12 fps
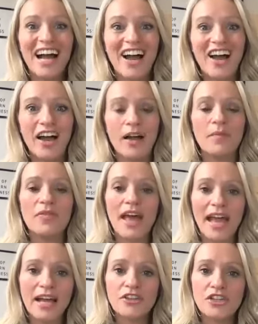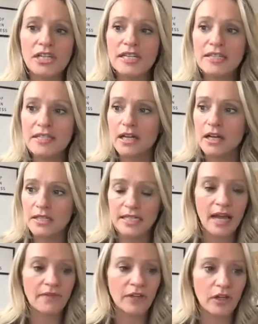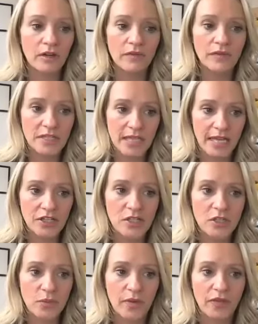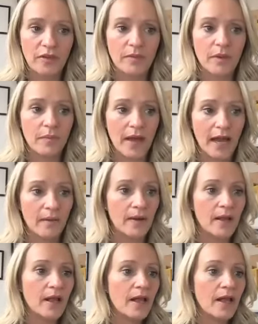they actually started having conversations with them about